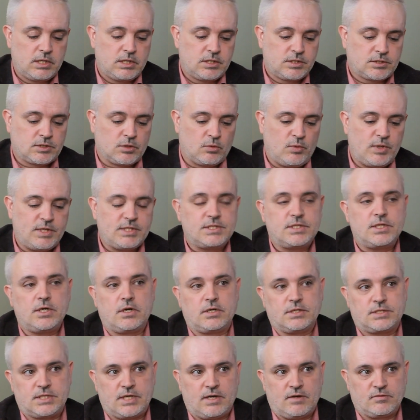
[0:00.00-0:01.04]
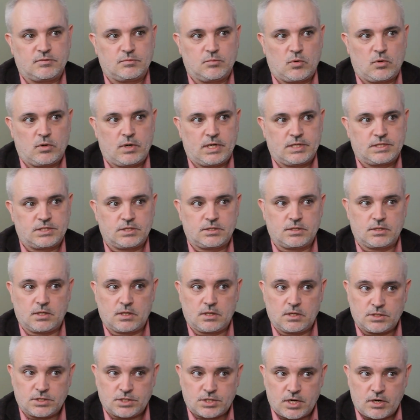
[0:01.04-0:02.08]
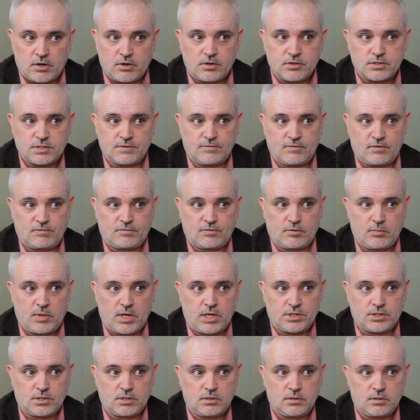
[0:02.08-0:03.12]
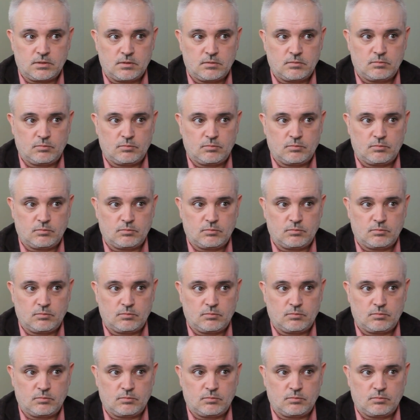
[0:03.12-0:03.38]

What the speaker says: So we see ourselves more as sharers of information,